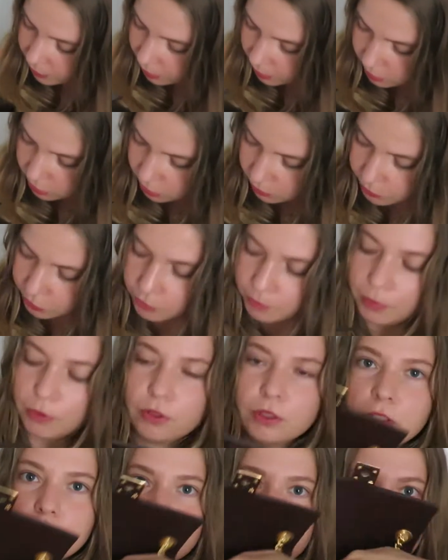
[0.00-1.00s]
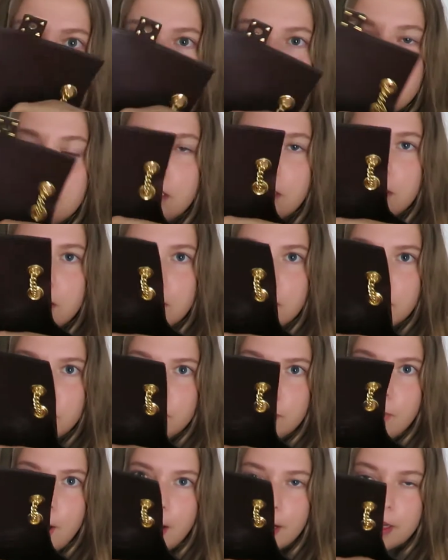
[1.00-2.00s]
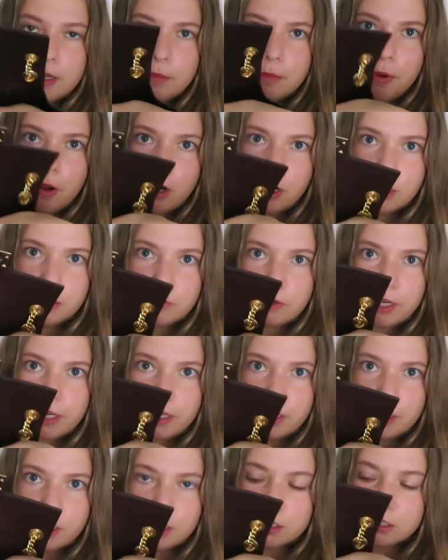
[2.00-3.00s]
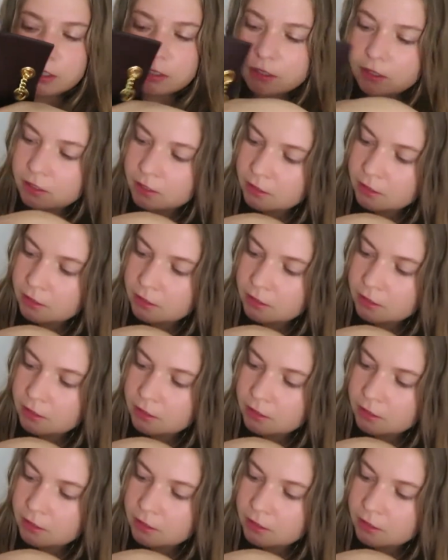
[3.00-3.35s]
And so when you pull this pocket apart right here